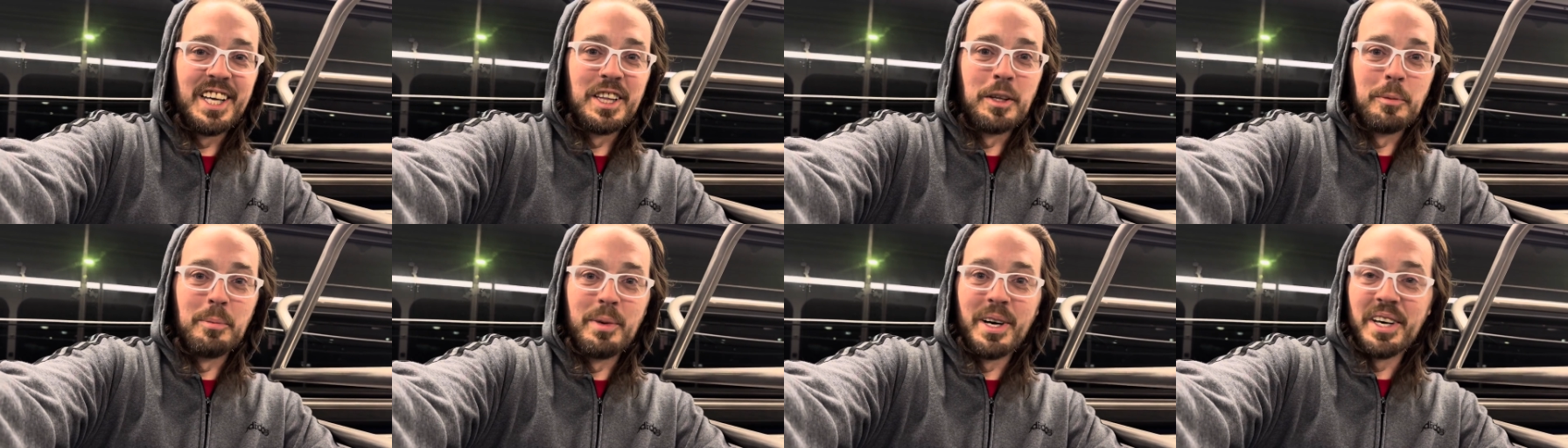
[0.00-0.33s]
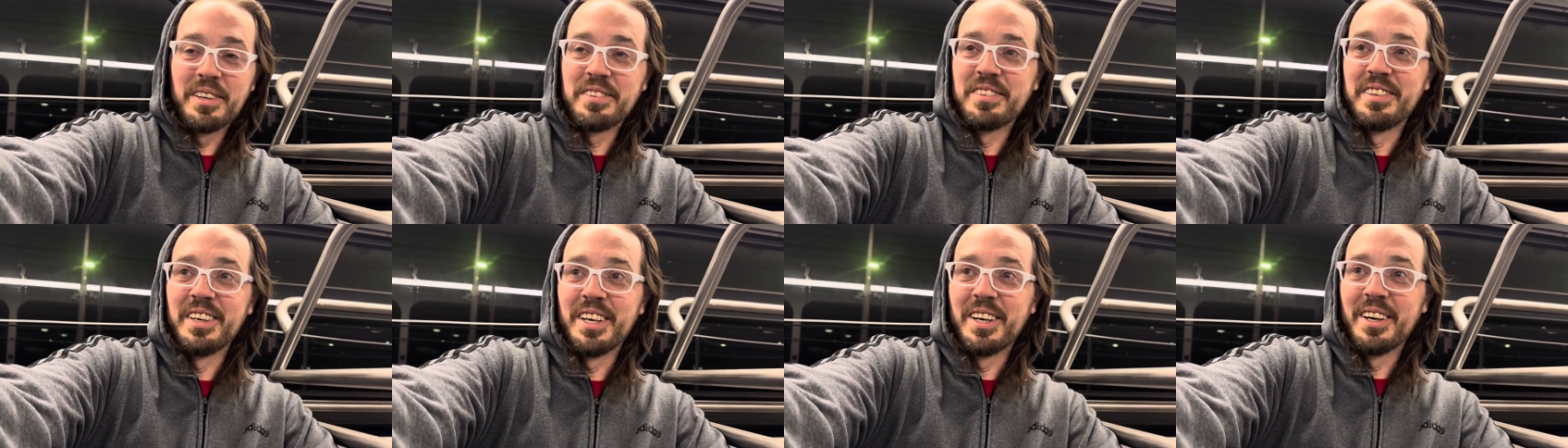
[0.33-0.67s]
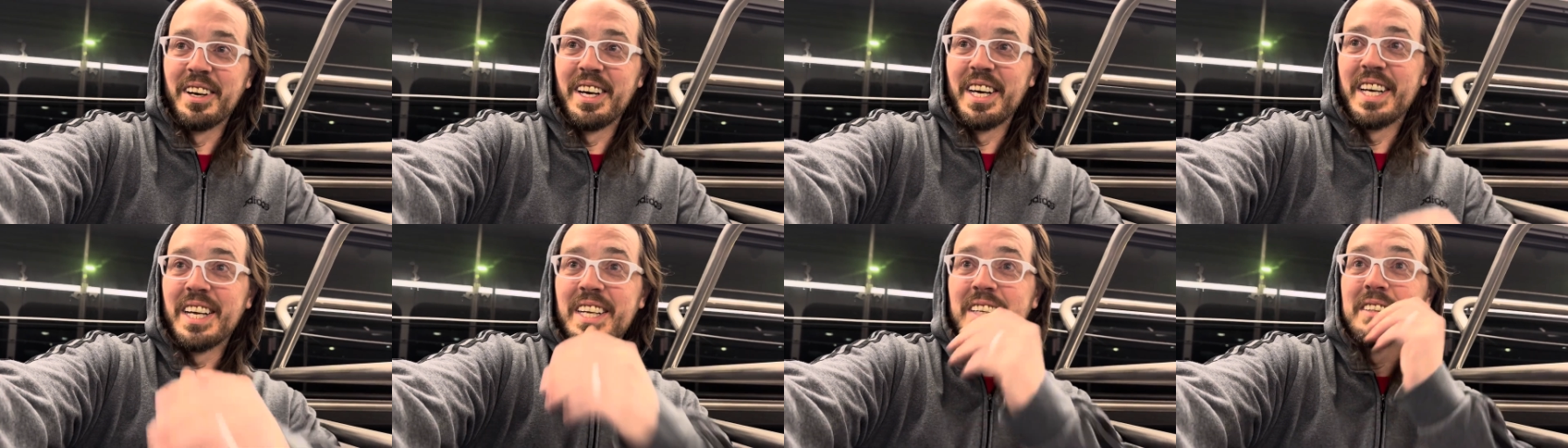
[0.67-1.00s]
on the bus here
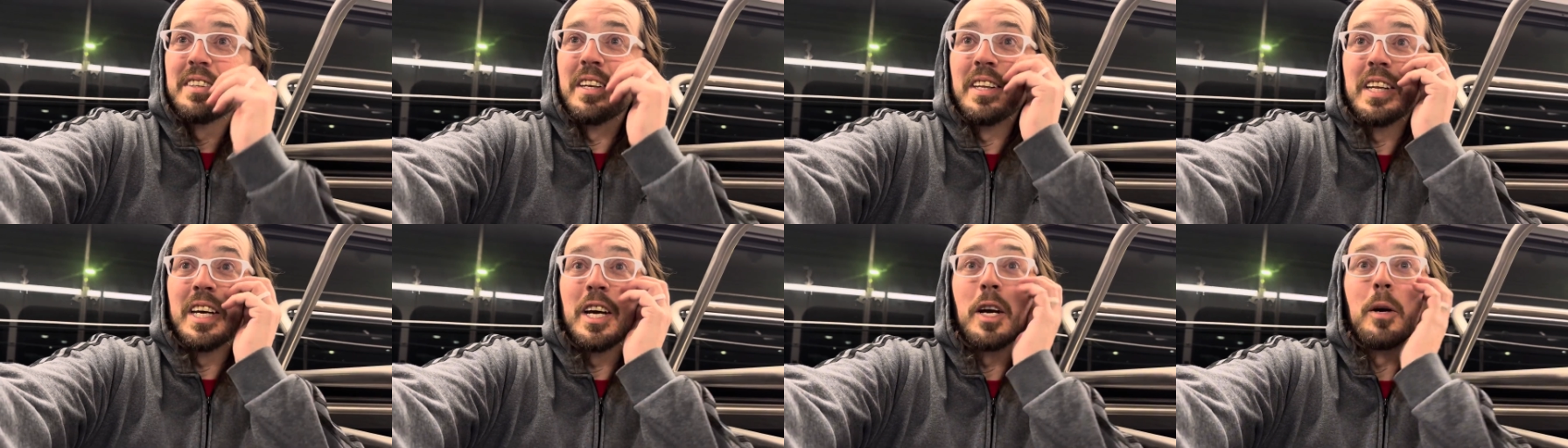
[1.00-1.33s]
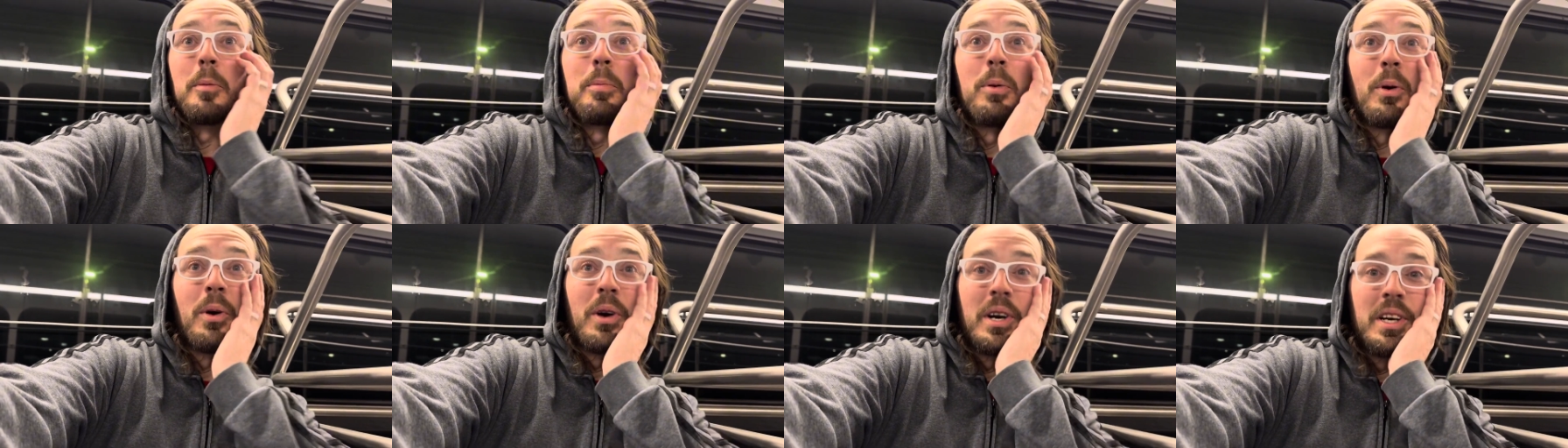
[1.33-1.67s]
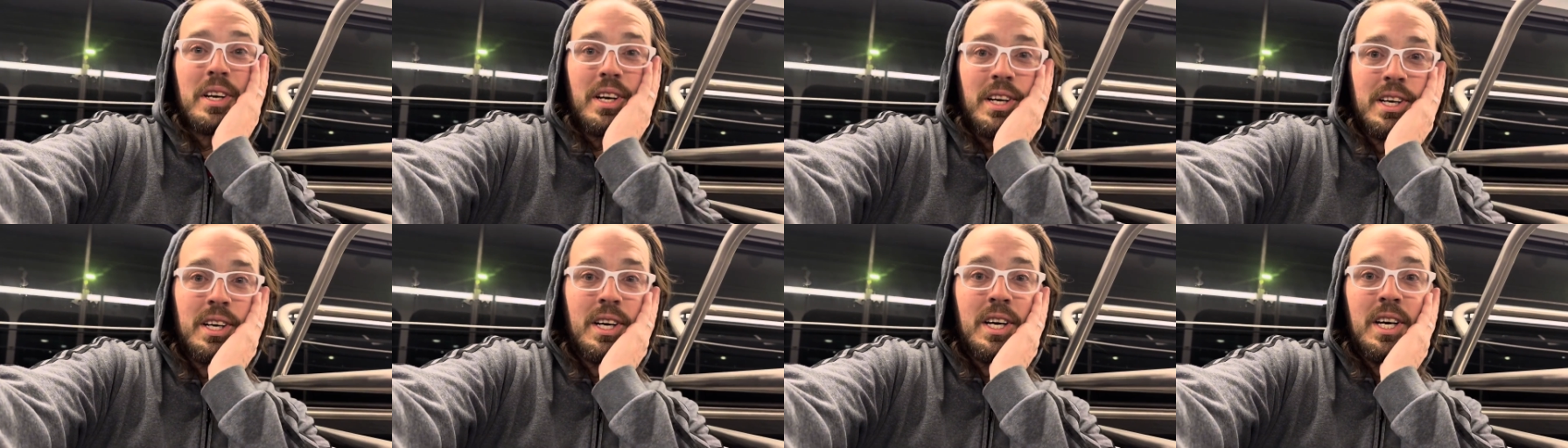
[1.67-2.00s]
heading to the airport.
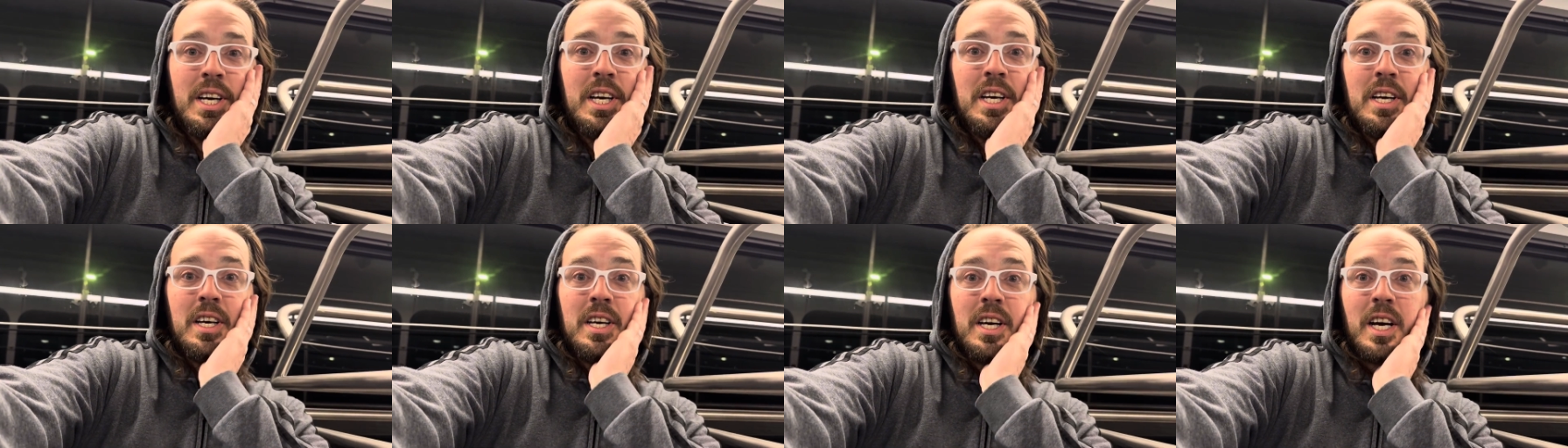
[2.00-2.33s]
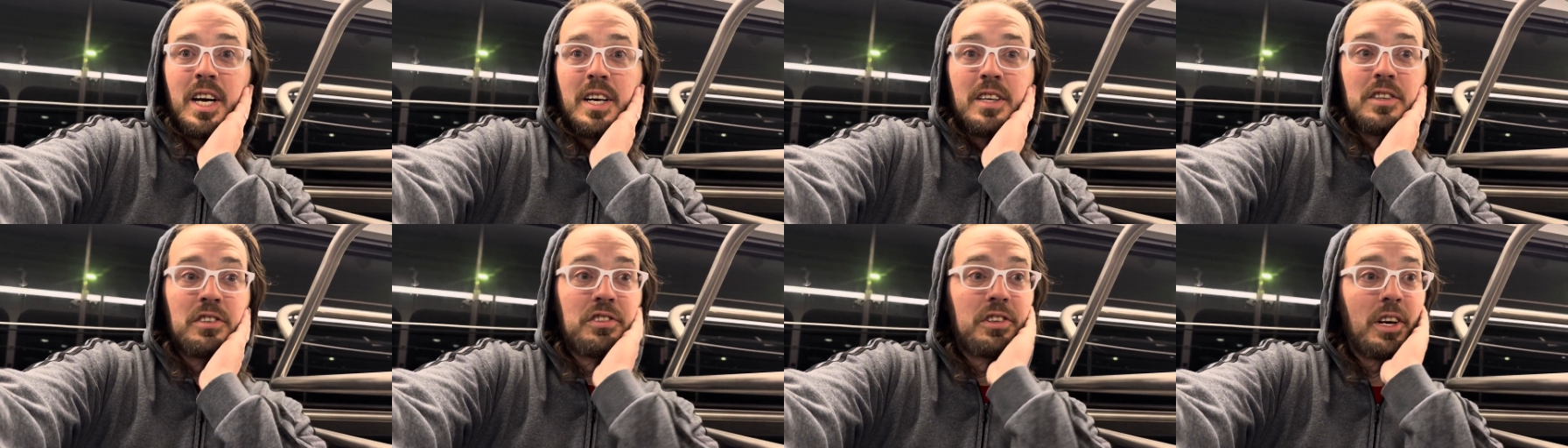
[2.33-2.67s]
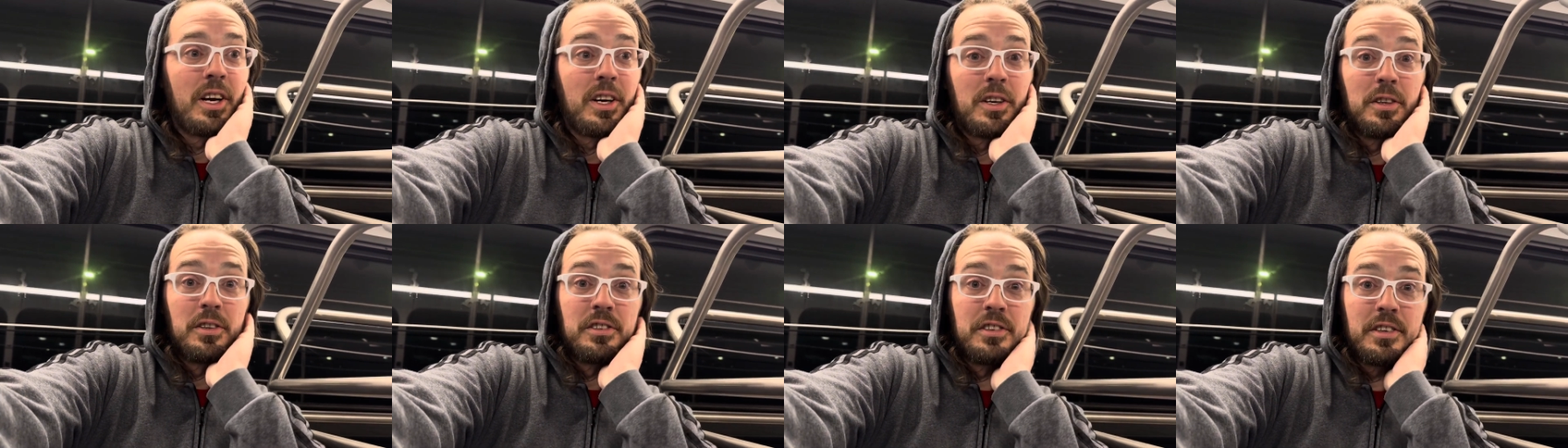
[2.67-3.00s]

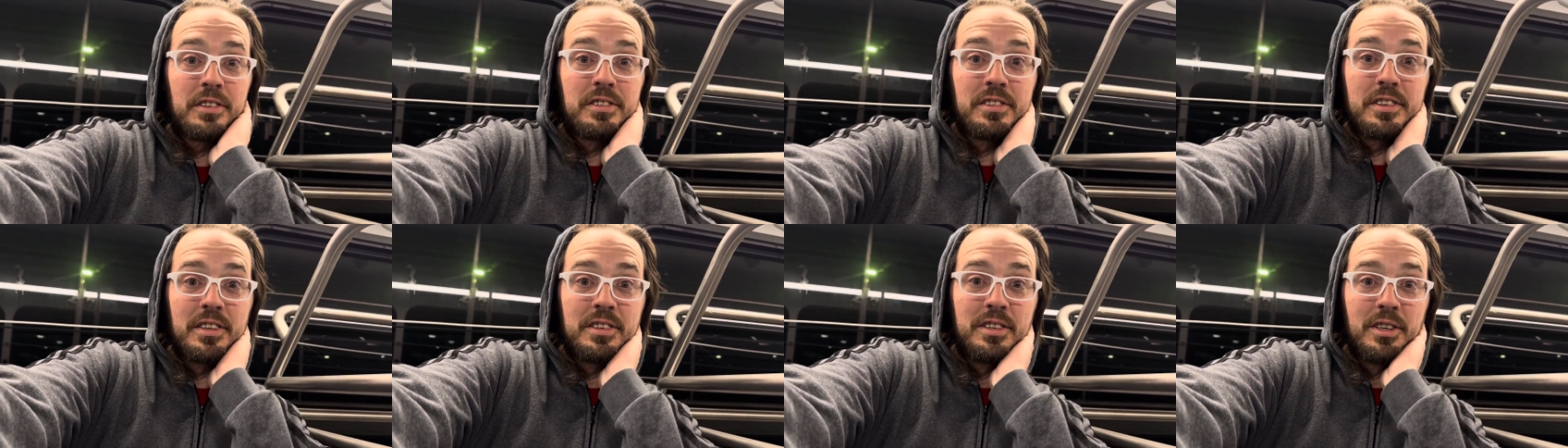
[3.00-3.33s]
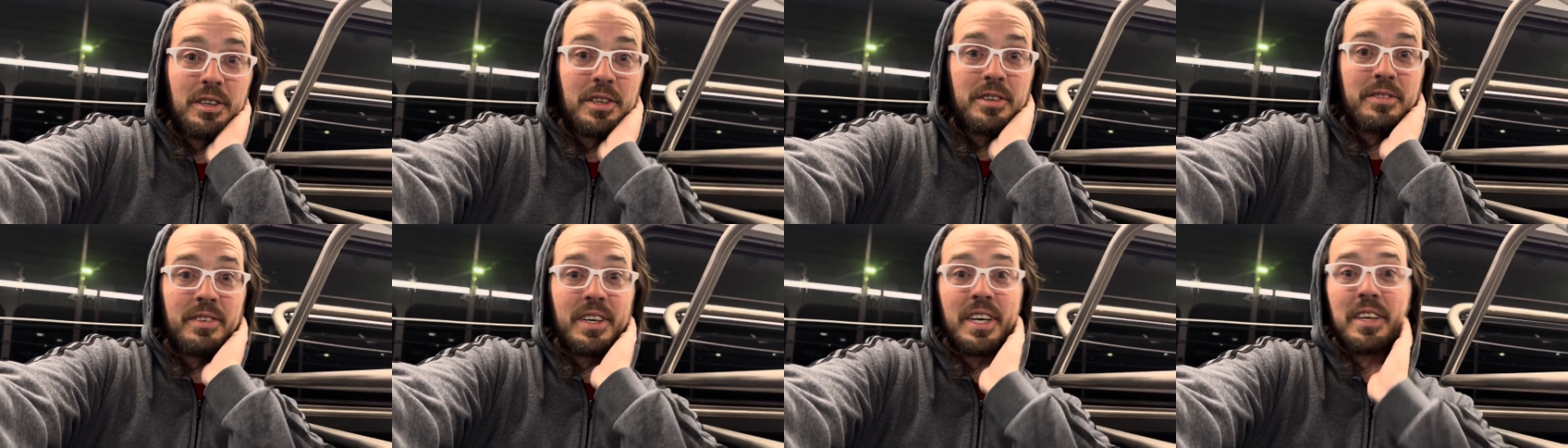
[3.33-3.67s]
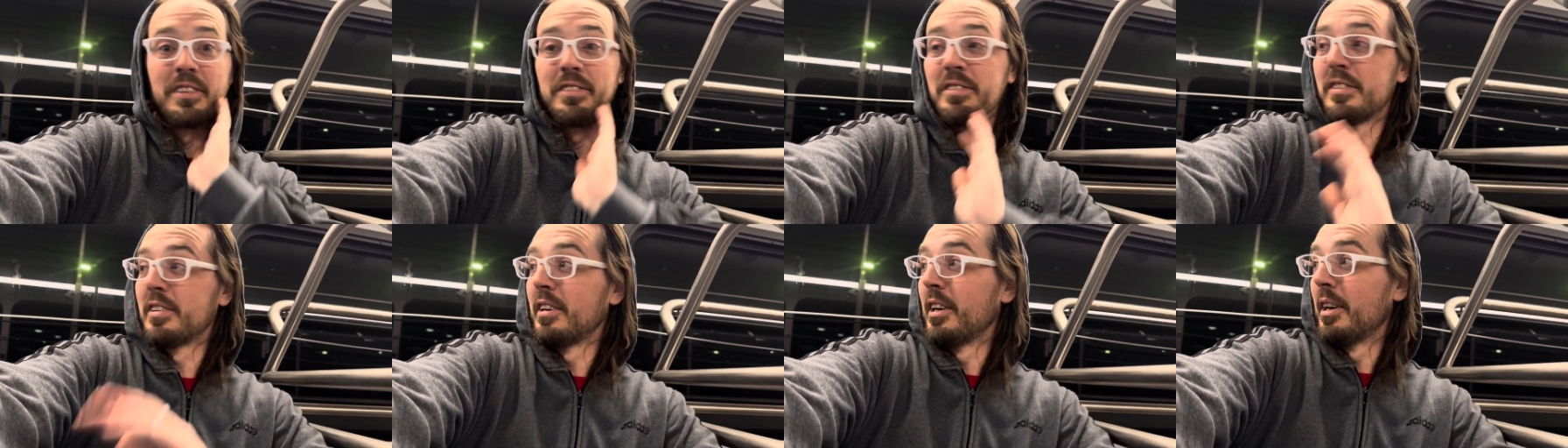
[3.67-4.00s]
Shuttle, just the two of
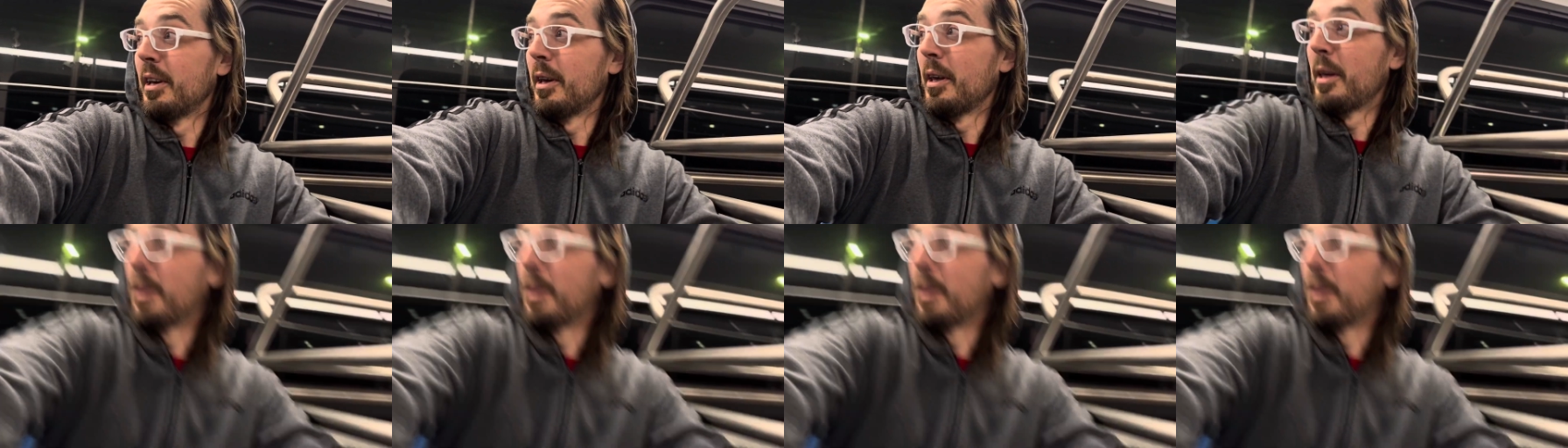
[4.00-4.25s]
us.